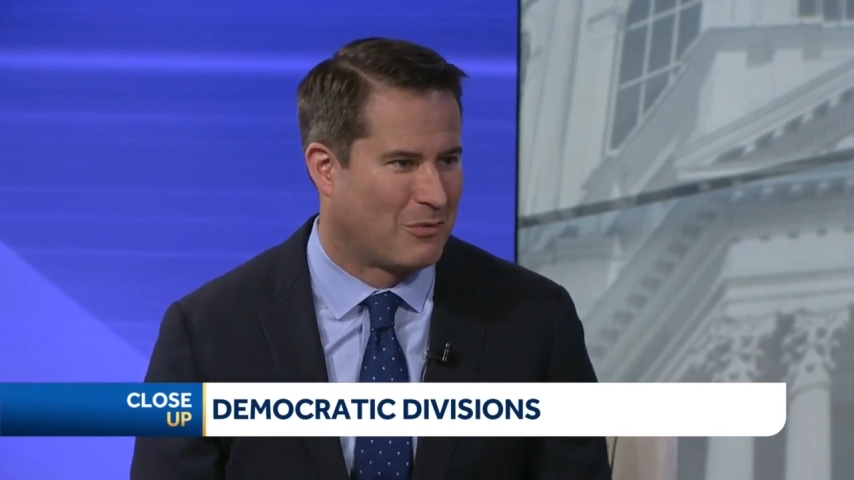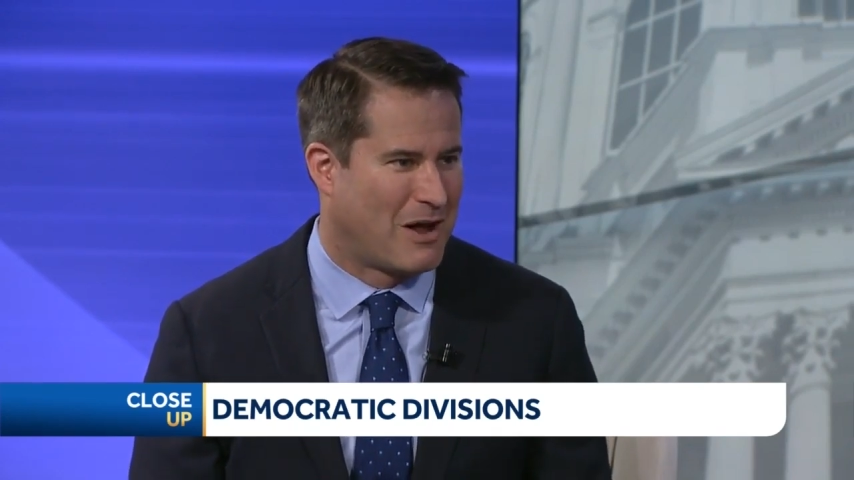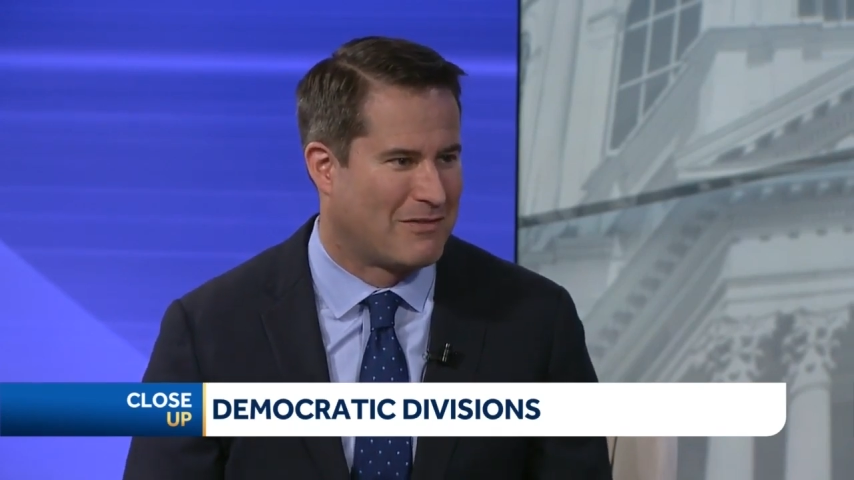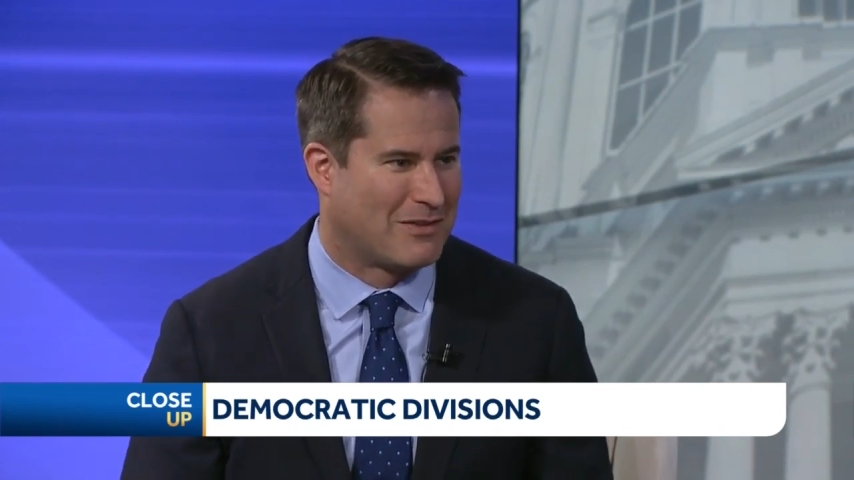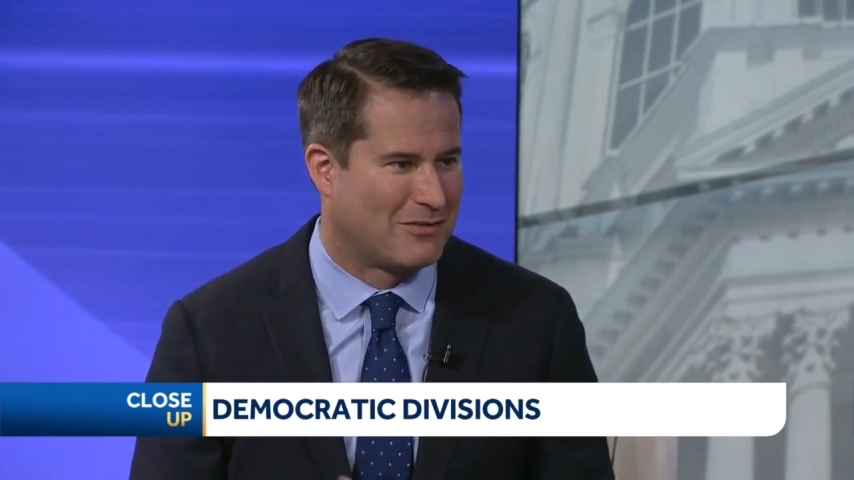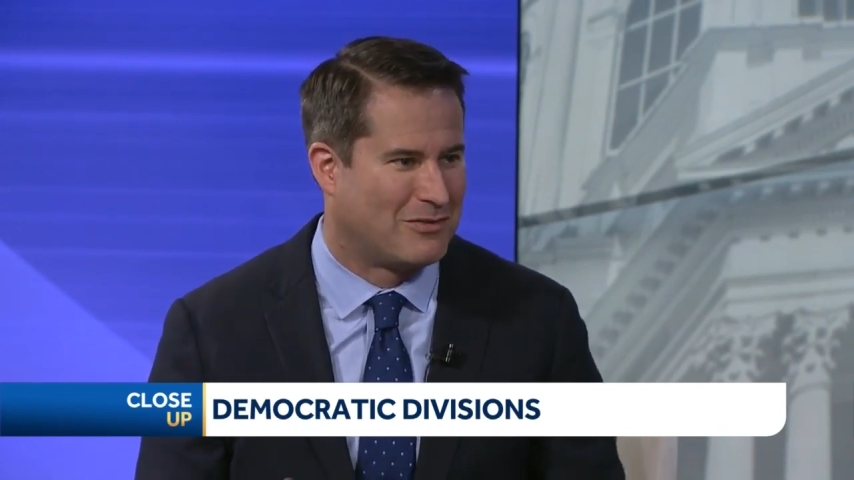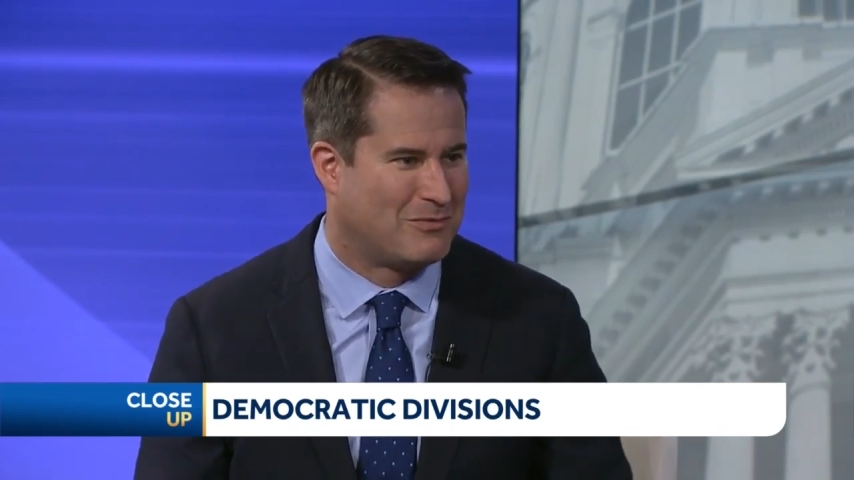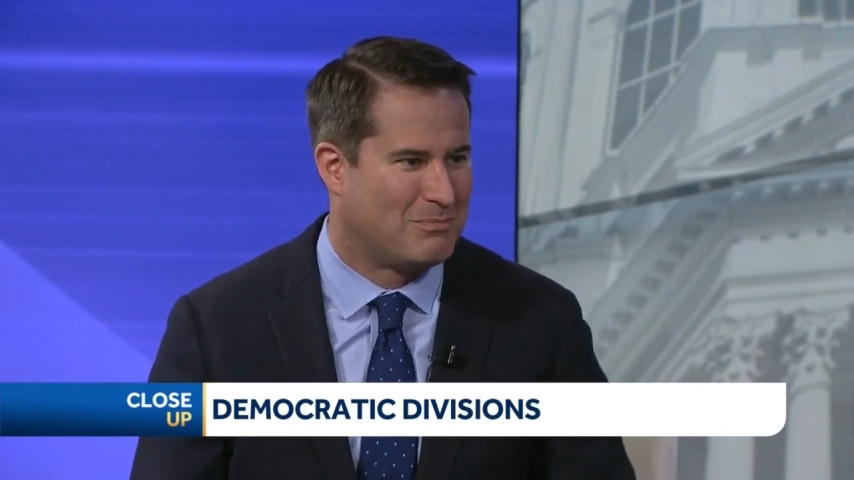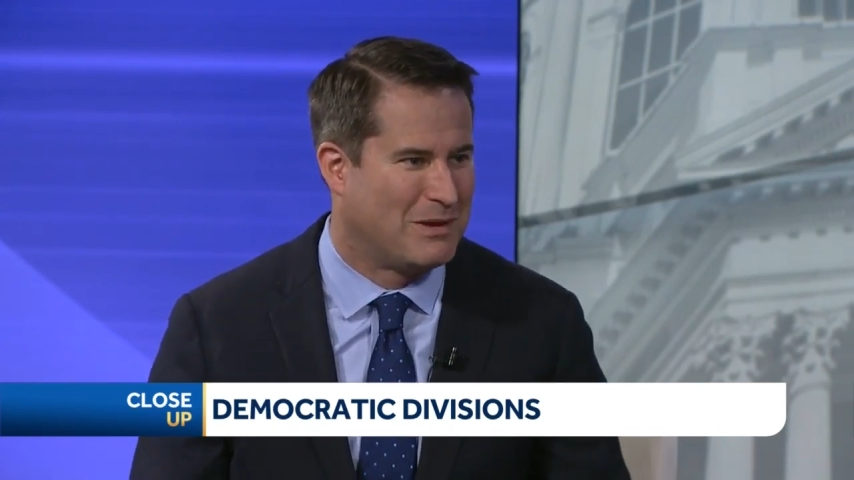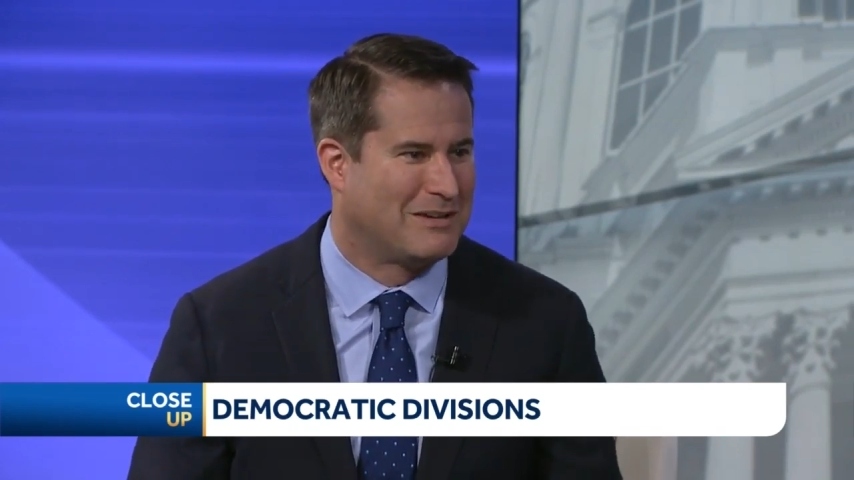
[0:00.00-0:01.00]
as we're having this
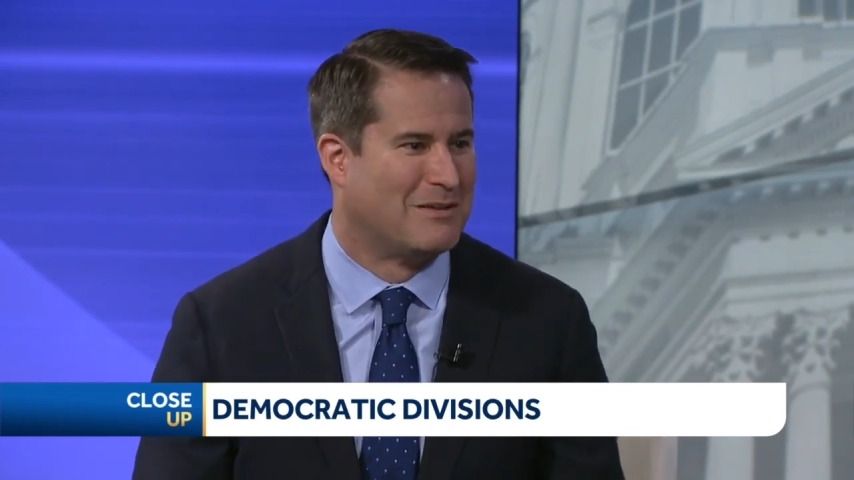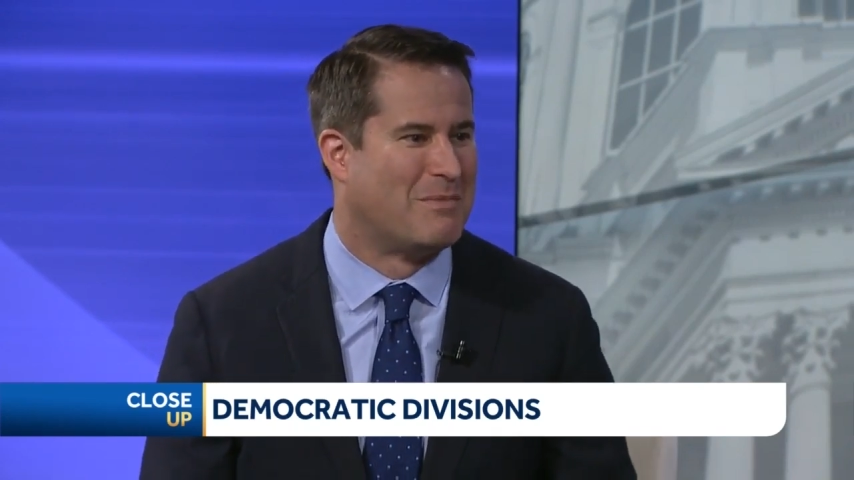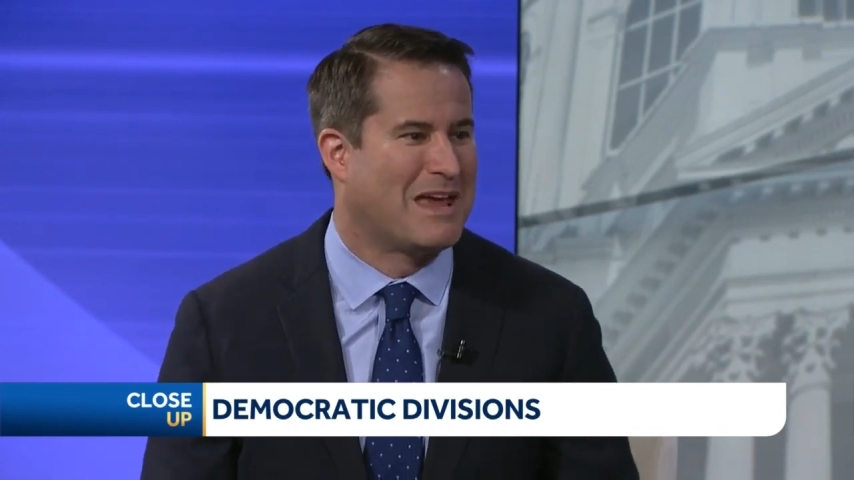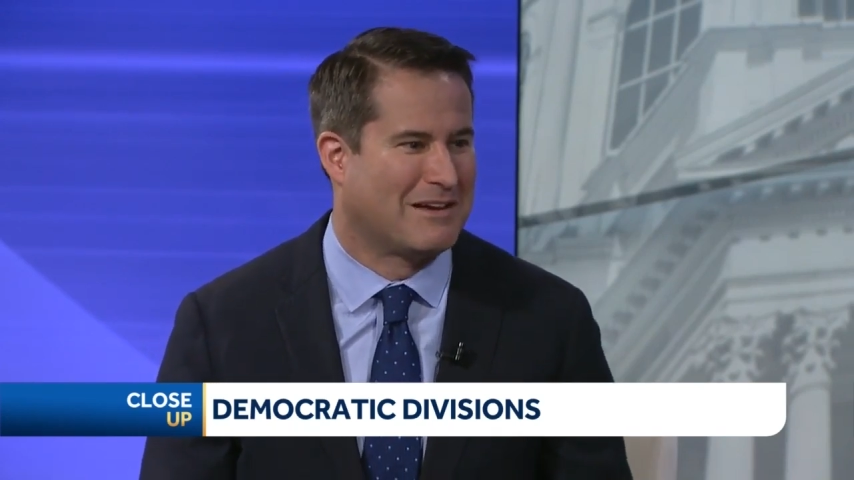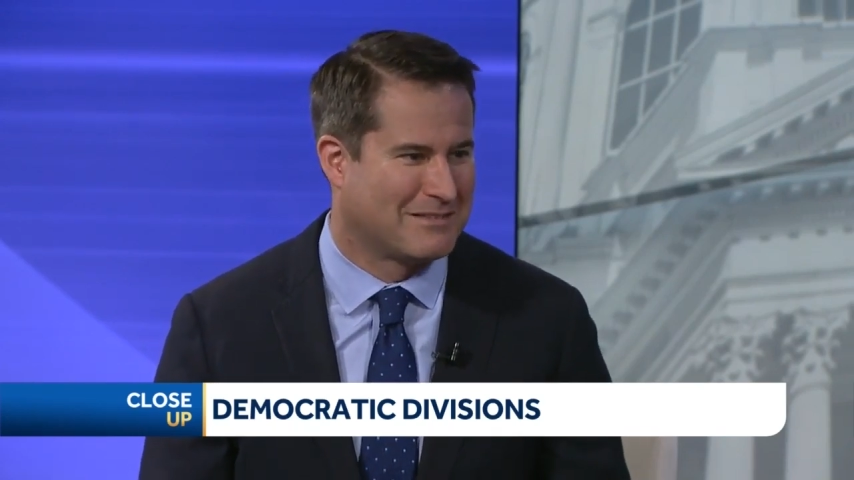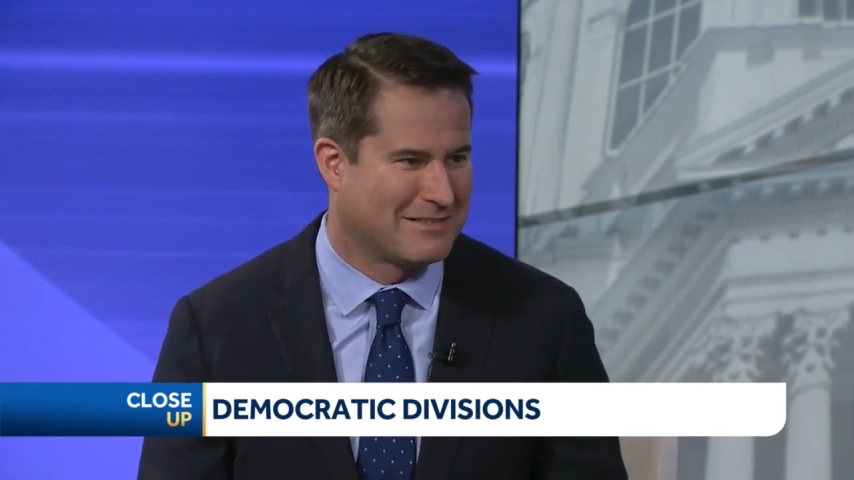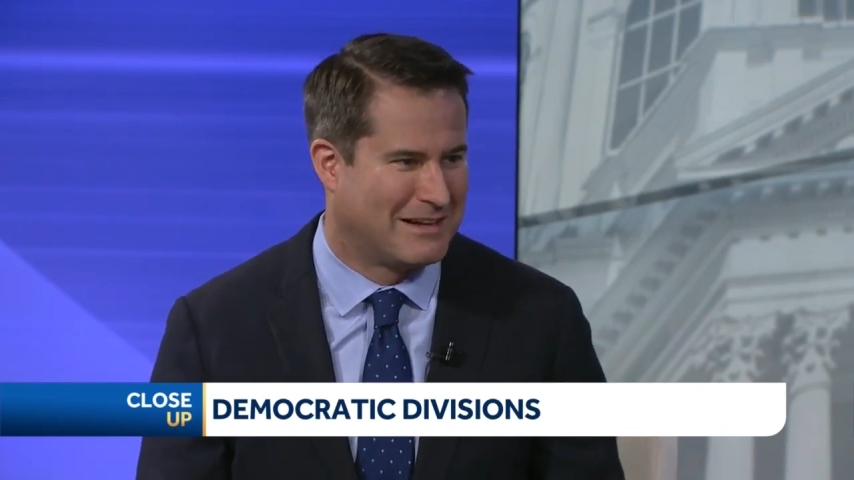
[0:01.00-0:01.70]
big debate